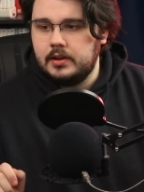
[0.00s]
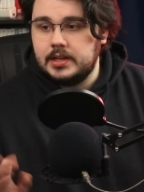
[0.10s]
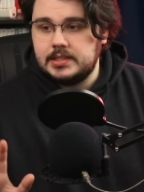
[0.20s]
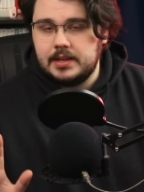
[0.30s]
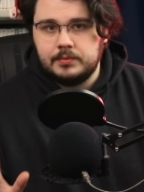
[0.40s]
All
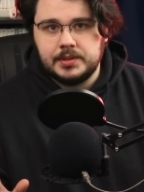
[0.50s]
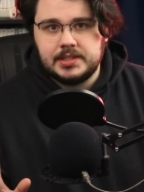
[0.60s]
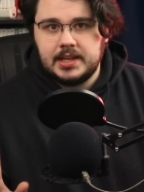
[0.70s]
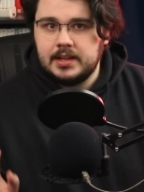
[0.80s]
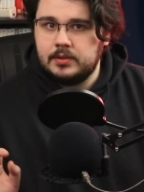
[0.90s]
right, Dave,
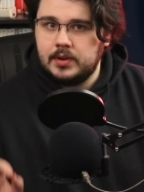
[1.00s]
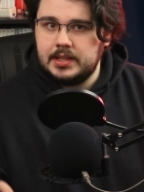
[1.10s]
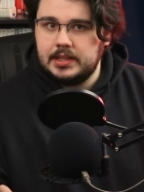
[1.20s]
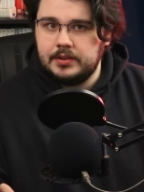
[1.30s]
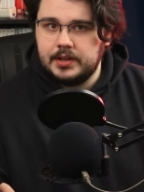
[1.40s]
once again,
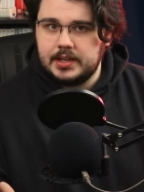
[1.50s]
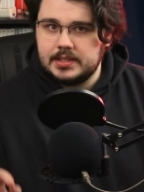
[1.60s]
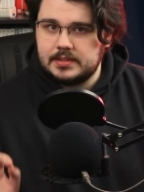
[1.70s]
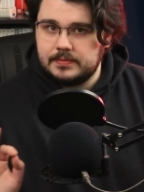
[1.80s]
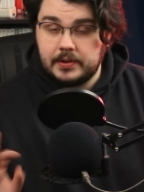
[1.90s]
great lyric.
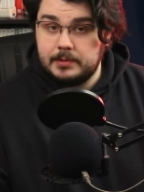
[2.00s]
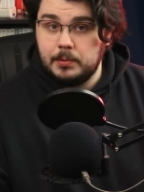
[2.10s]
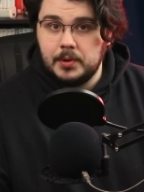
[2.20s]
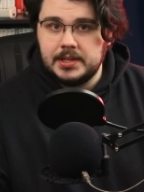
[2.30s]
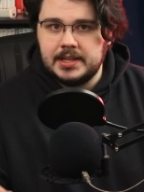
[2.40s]
It's very
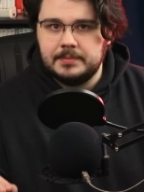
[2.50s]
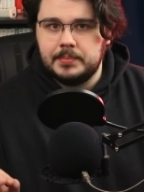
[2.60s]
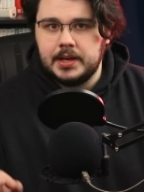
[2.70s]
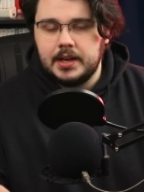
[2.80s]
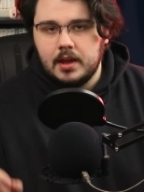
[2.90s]
poignant,
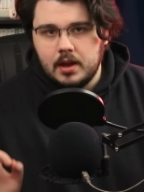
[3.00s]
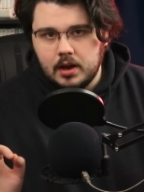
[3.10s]
but